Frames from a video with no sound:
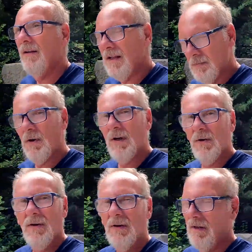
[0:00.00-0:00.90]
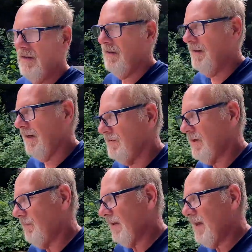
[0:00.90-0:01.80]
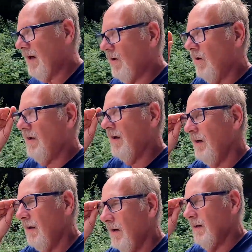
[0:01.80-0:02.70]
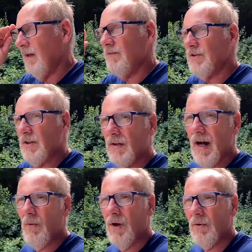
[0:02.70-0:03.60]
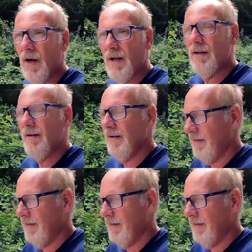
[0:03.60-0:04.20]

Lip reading: that's pretty cool. Think of something that old, they've still got one running.